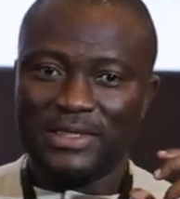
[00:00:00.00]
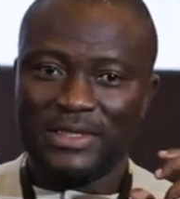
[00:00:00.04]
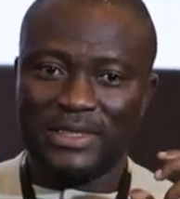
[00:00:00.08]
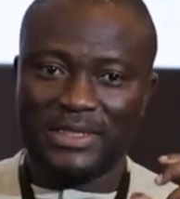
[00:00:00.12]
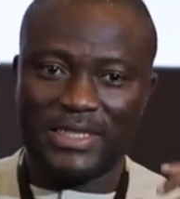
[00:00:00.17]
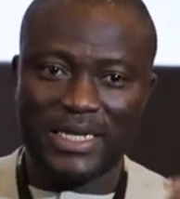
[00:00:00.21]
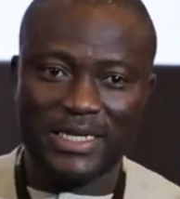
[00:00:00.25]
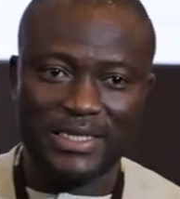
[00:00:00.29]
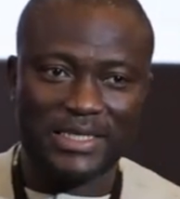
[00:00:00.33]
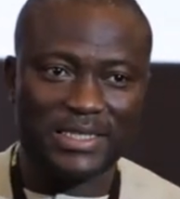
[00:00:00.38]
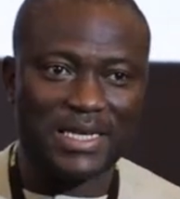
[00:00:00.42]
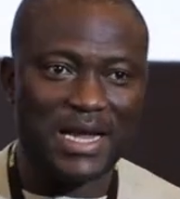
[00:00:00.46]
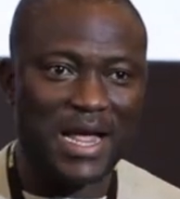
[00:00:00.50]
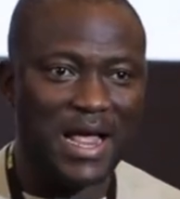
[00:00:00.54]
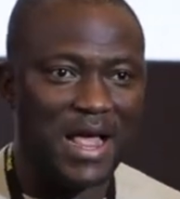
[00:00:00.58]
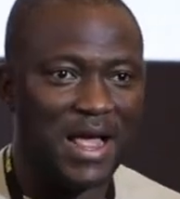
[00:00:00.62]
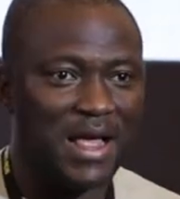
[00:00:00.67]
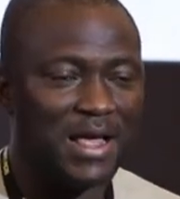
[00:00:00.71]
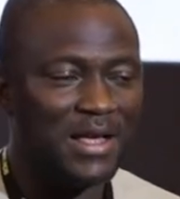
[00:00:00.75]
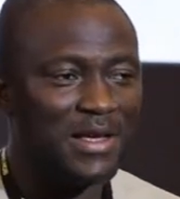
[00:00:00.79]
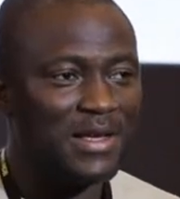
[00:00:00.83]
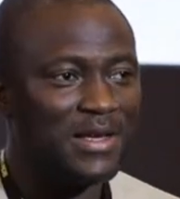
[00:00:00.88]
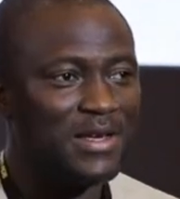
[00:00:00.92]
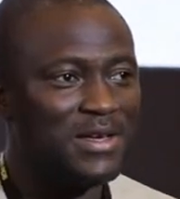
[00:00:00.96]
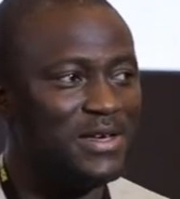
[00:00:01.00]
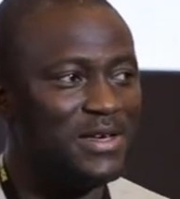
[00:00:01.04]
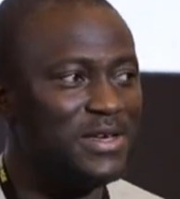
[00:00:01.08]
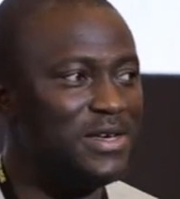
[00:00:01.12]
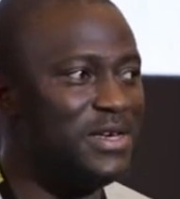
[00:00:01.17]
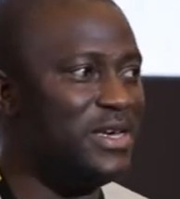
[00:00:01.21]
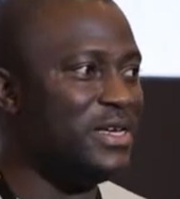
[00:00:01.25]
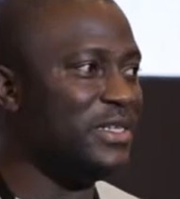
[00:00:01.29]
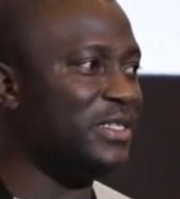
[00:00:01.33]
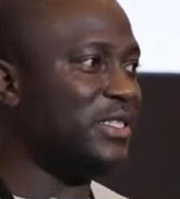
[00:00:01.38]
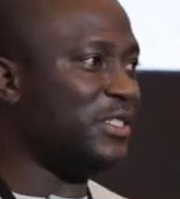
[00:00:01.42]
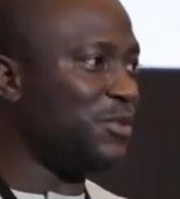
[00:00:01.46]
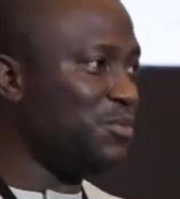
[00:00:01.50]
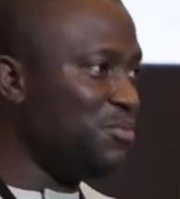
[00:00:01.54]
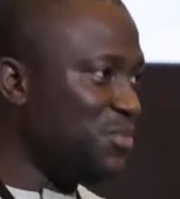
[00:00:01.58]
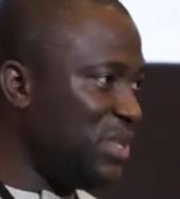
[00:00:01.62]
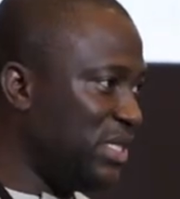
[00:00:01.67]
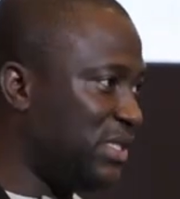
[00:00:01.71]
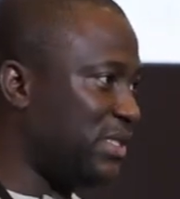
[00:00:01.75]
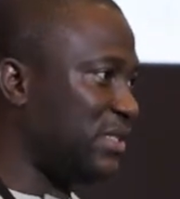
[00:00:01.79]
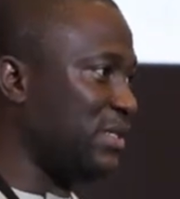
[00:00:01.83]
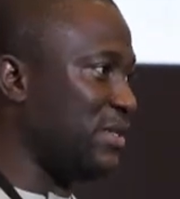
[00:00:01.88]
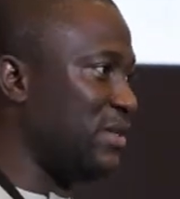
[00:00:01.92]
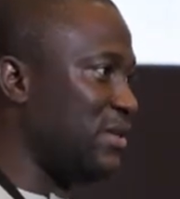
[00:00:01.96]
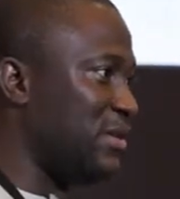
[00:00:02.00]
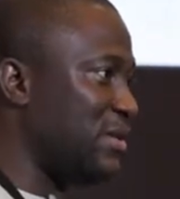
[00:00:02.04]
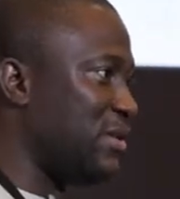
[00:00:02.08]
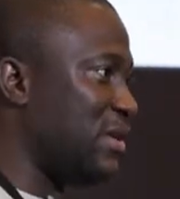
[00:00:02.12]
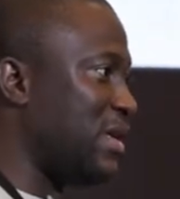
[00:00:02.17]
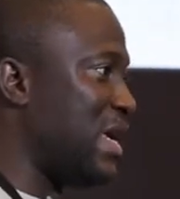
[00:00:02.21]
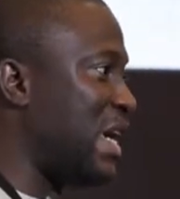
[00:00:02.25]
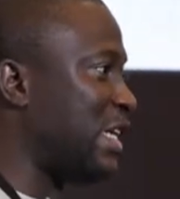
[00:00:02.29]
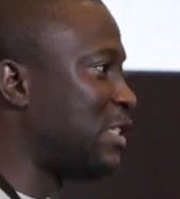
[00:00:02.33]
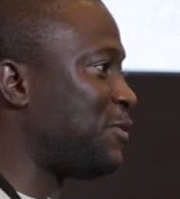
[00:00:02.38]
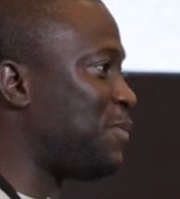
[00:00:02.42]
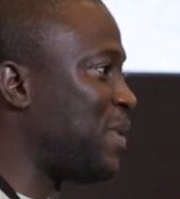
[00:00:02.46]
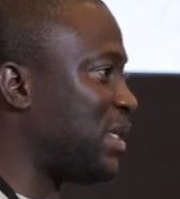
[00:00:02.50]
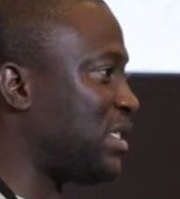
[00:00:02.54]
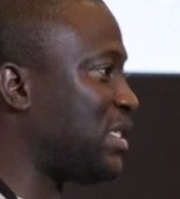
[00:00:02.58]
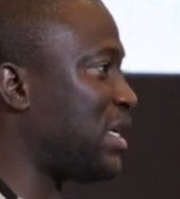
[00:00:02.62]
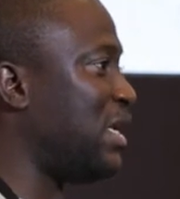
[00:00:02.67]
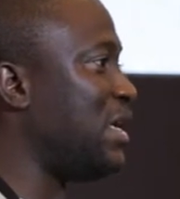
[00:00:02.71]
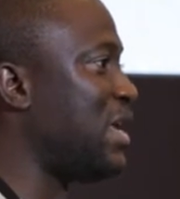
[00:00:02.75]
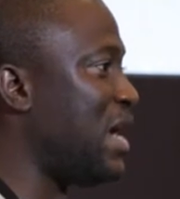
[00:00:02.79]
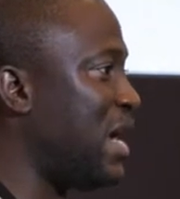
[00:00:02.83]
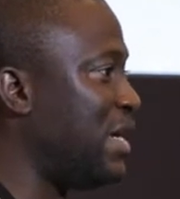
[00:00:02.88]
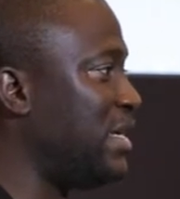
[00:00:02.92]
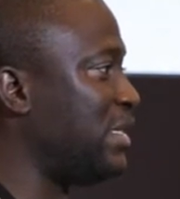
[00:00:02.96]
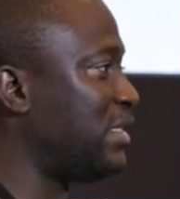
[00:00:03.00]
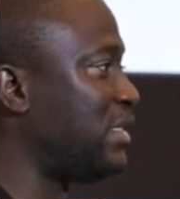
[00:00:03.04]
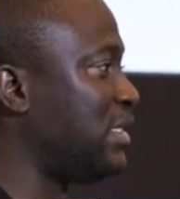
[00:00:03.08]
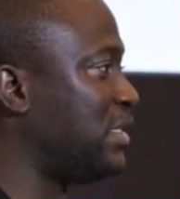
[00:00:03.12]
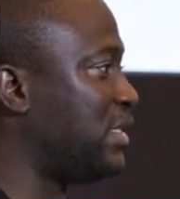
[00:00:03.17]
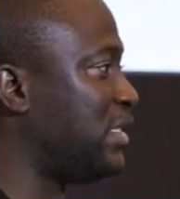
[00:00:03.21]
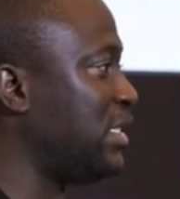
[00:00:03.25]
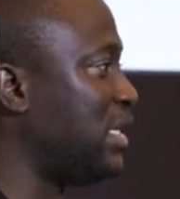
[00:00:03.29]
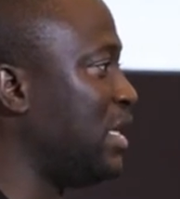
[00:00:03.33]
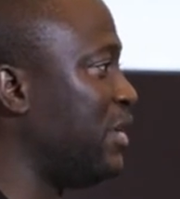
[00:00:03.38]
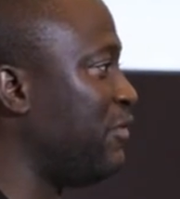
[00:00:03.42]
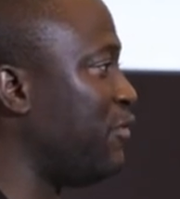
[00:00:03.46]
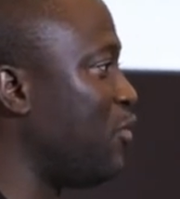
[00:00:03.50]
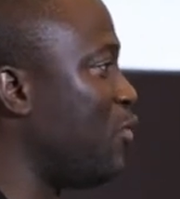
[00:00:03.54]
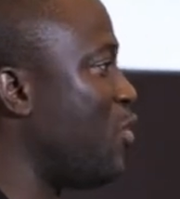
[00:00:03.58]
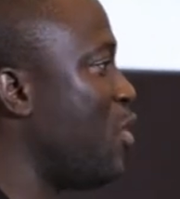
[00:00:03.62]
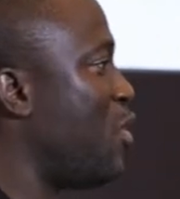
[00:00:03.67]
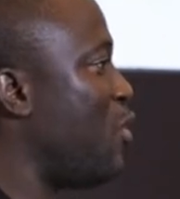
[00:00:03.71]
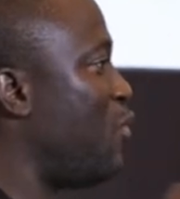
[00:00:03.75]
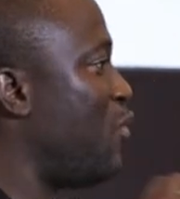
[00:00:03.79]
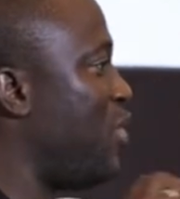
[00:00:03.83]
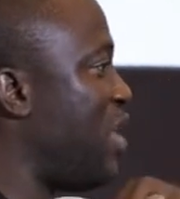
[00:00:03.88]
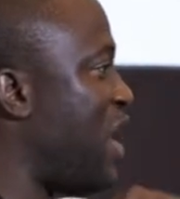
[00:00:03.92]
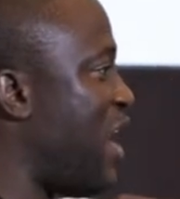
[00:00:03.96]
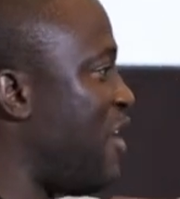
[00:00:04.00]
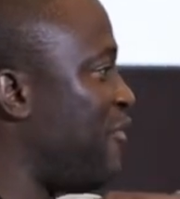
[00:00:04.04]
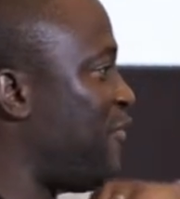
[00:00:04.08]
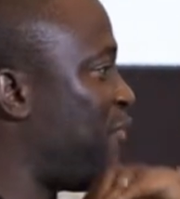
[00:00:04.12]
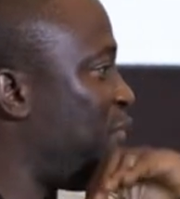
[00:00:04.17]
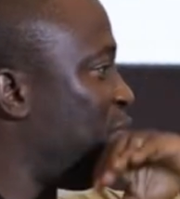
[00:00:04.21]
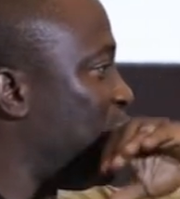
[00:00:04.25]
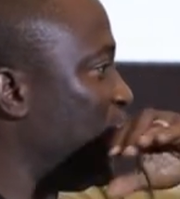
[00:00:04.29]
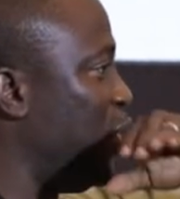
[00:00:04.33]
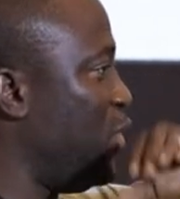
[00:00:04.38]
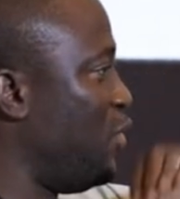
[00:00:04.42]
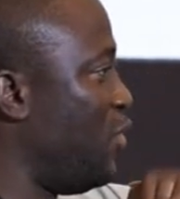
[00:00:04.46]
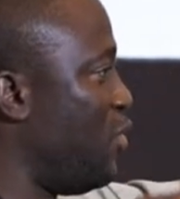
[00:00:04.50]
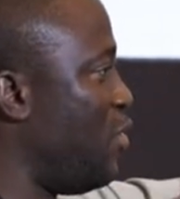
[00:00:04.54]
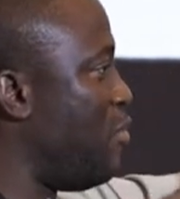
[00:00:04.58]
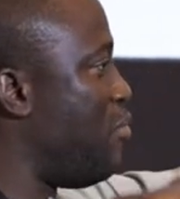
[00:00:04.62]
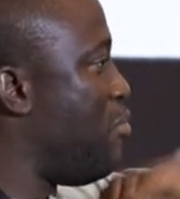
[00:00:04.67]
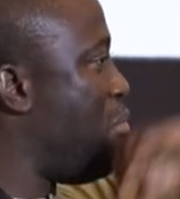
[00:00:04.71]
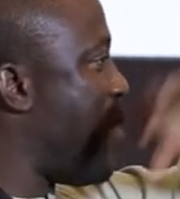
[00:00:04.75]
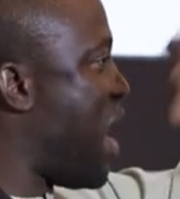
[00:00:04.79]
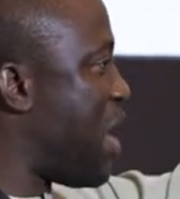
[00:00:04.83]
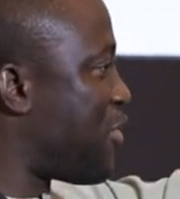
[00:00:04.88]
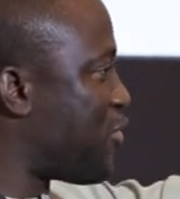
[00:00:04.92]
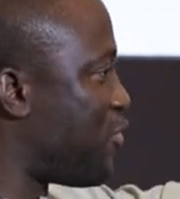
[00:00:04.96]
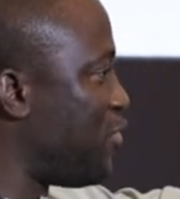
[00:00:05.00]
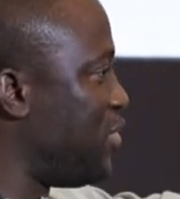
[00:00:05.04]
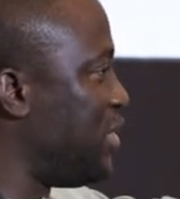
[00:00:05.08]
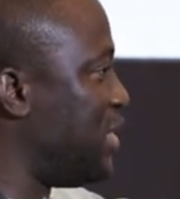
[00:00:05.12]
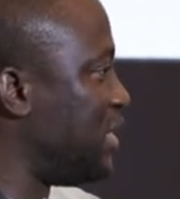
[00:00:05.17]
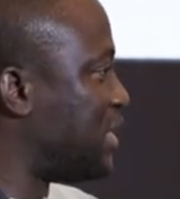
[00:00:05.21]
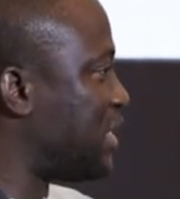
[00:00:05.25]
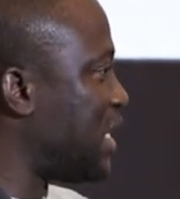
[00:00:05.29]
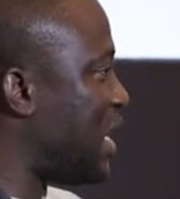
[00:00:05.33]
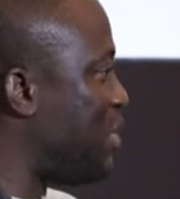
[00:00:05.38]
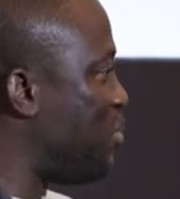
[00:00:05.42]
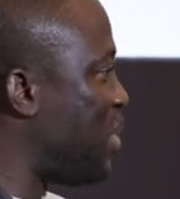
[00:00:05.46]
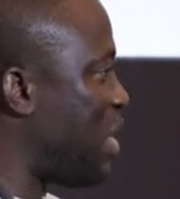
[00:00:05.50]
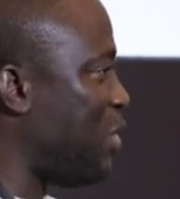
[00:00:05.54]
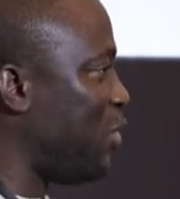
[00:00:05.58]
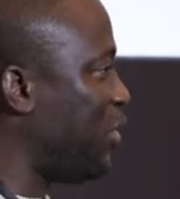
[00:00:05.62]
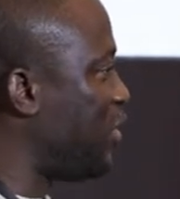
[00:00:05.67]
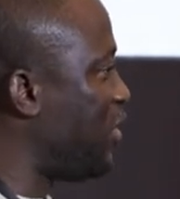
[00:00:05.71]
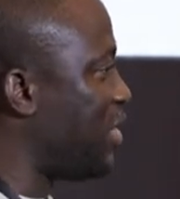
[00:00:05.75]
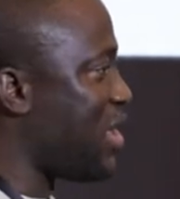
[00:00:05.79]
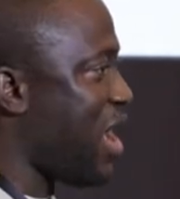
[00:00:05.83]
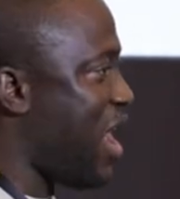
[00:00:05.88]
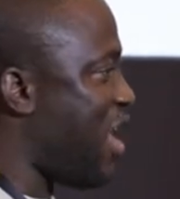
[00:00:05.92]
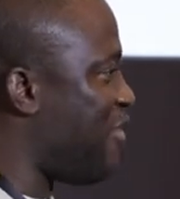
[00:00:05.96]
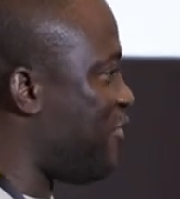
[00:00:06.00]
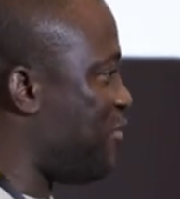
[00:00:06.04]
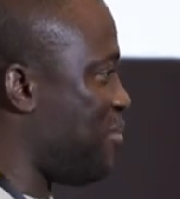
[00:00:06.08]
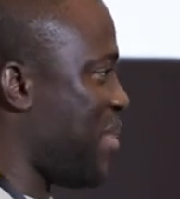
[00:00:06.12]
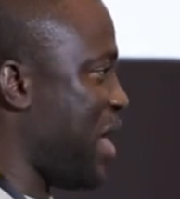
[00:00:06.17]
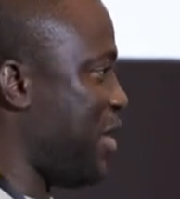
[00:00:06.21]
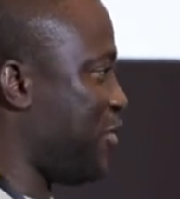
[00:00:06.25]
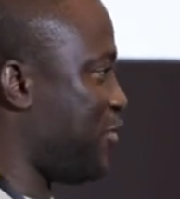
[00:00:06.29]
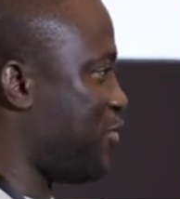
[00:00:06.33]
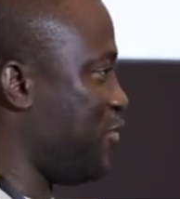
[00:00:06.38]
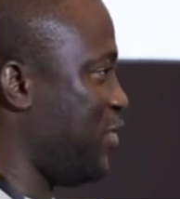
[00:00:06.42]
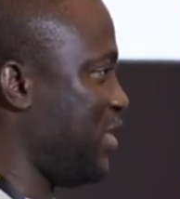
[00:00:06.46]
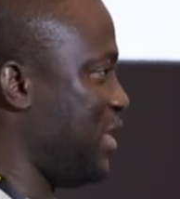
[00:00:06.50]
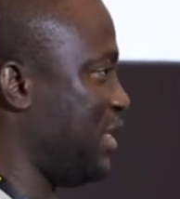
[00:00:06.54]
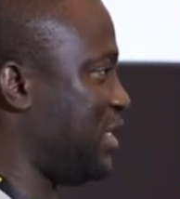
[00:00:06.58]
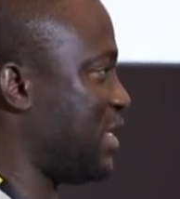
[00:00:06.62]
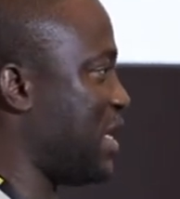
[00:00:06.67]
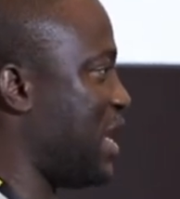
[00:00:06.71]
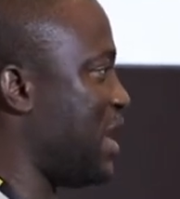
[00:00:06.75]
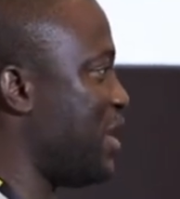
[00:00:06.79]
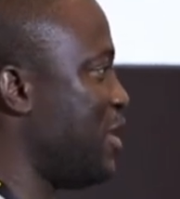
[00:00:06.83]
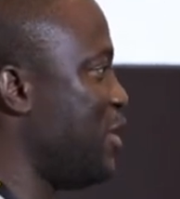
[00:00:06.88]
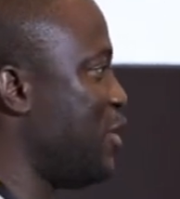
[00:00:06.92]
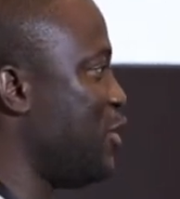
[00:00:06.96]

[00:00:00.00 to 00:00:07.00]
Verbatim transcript: data it's missing especially at the city level. We have, you know, macro data, but we don't have micro data.